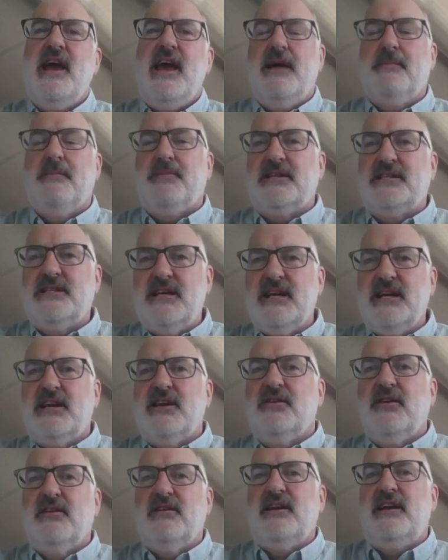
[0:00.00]
And
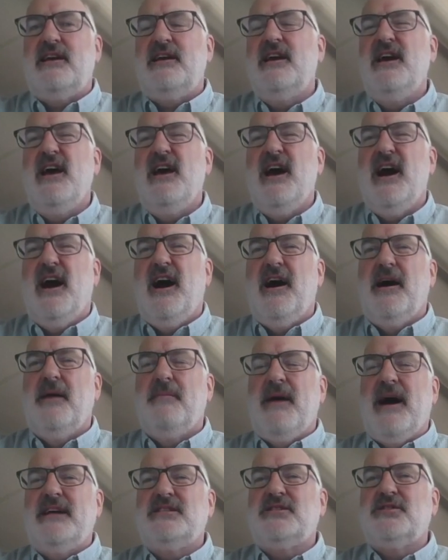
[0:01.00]
particularly,
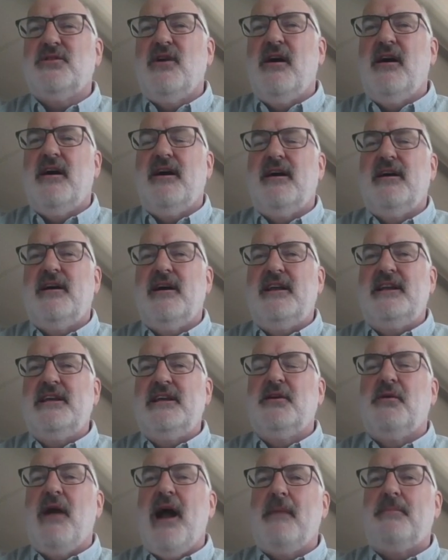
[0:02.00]
I saw an
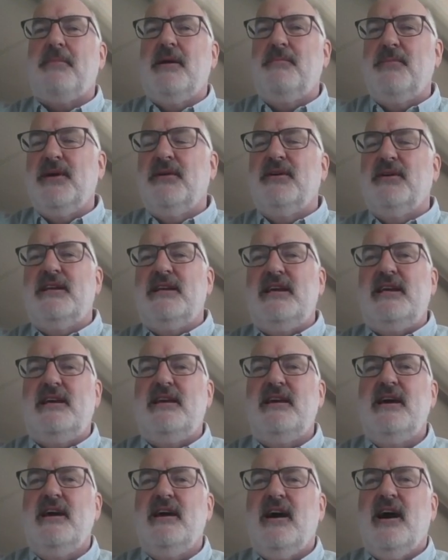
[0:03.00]

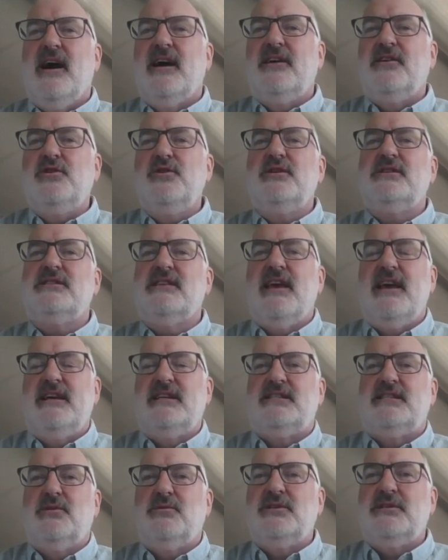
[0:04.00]
interoperability use
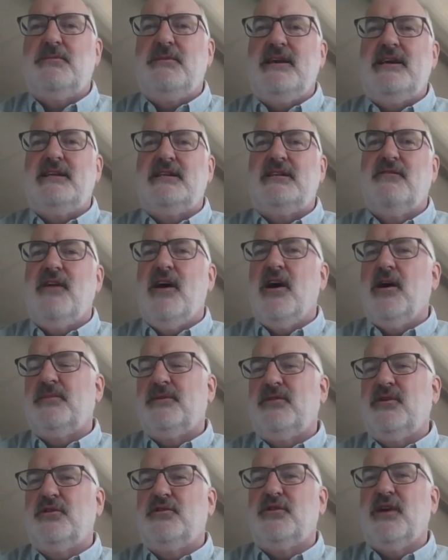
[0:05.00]
case that was being
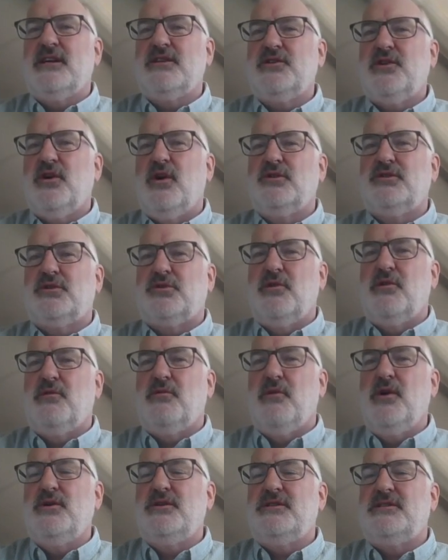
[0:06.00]
developed to address coastal
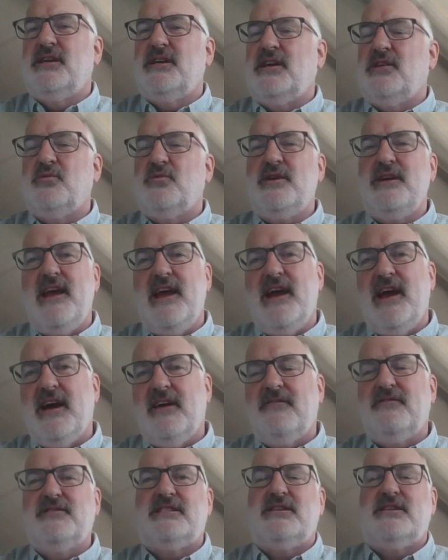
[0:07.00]
erosion. And we
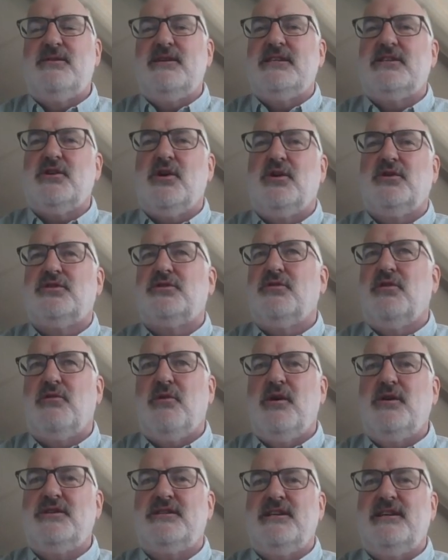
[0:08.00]
have serious coastal
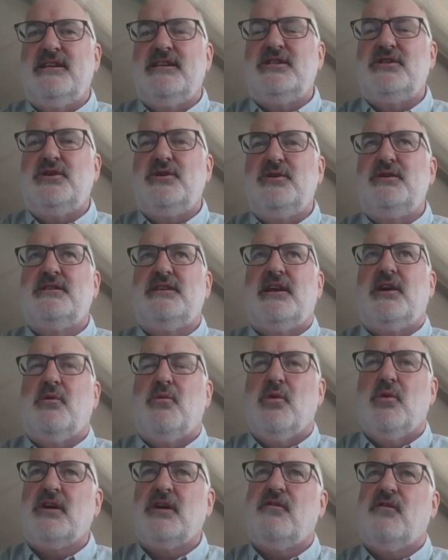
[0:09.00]
erosion issues and a
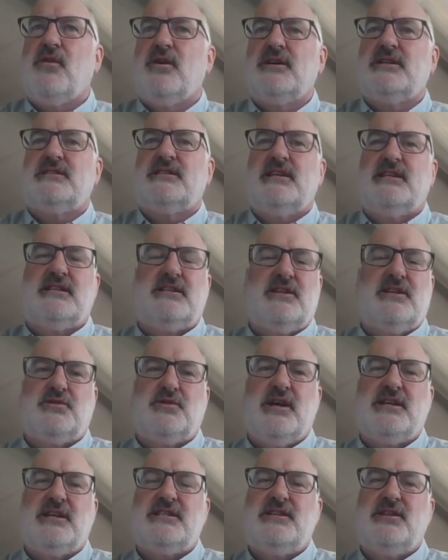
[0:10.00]
workforce that's
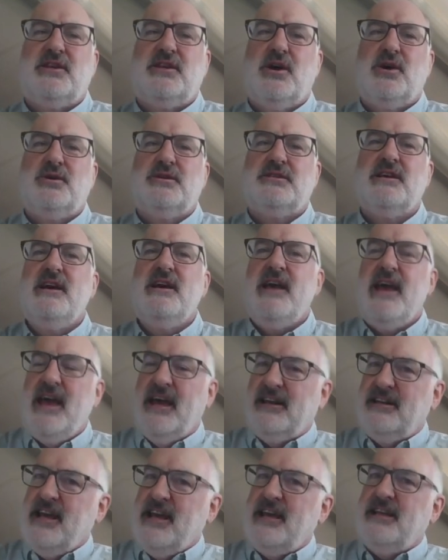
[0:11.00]
addressing those
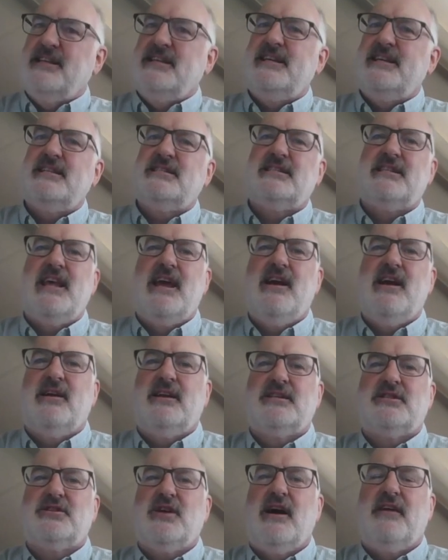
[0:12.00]
and data needs there,
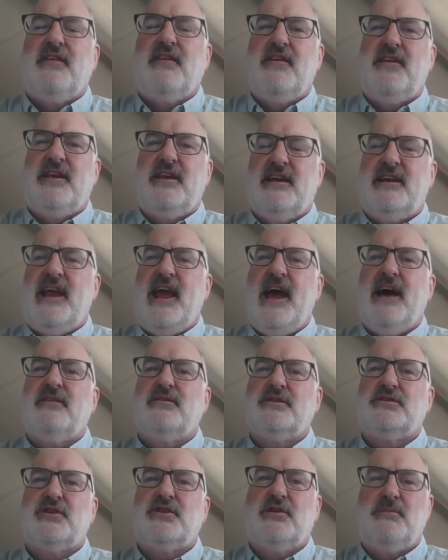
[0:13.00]
and saw that an
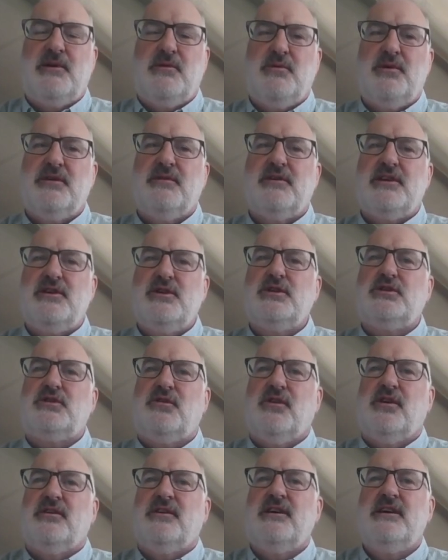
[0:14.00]
atlas could be really
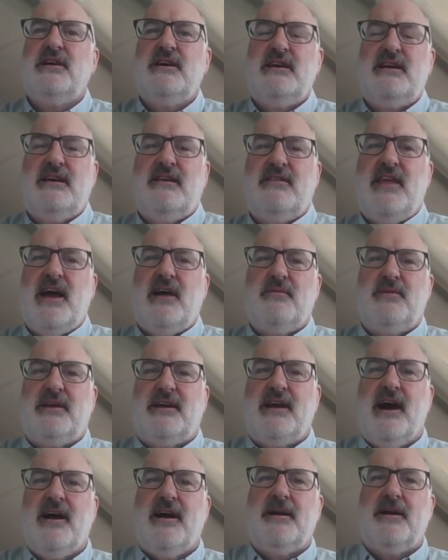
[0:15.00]
useful in that
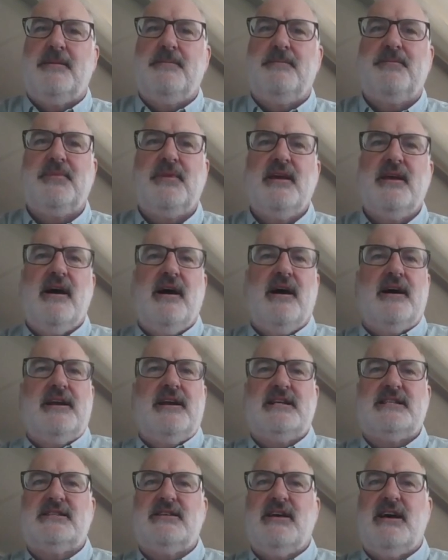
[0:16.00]
regard.
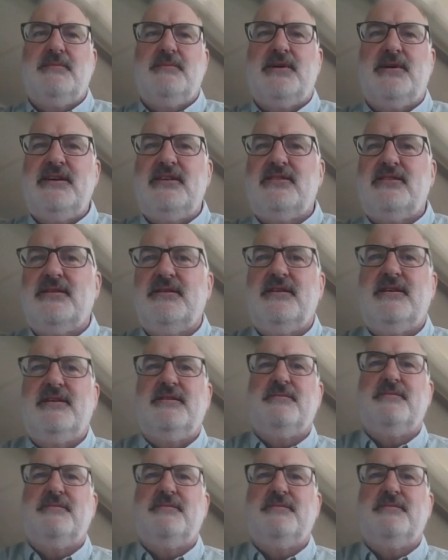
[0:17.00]
Next slide, please.